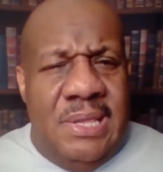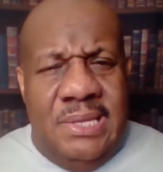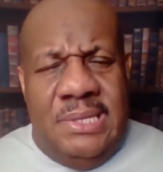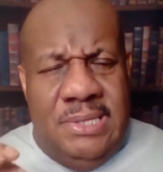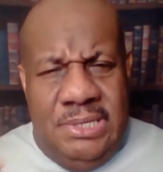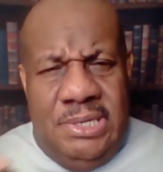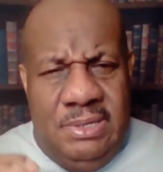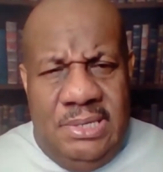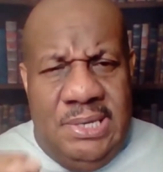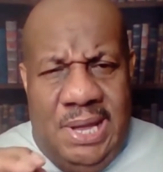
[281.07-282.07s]
This is a
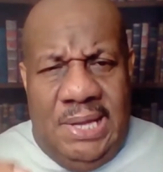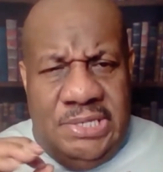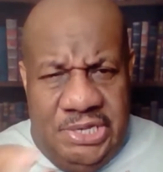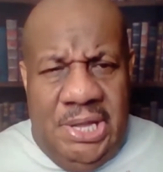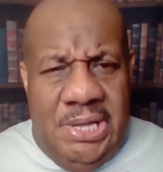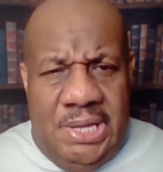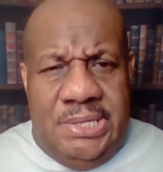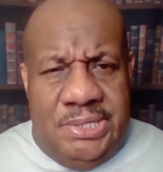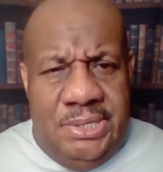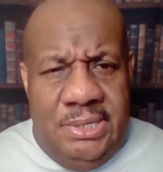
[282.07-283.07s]

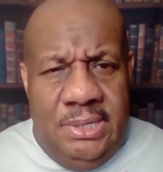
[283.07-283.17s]
judge.